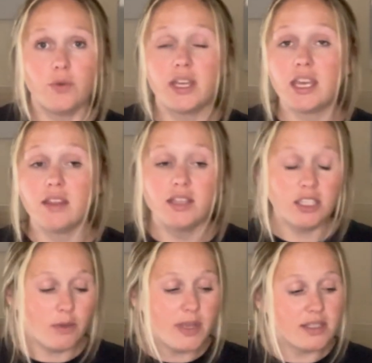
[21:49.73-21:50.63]
Again, this
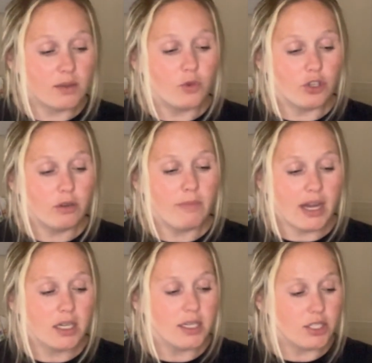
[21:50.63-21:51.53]
could be someone you're
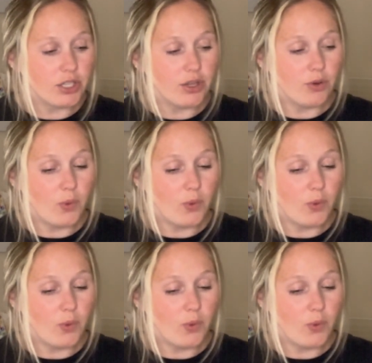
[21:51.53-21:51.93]
married to,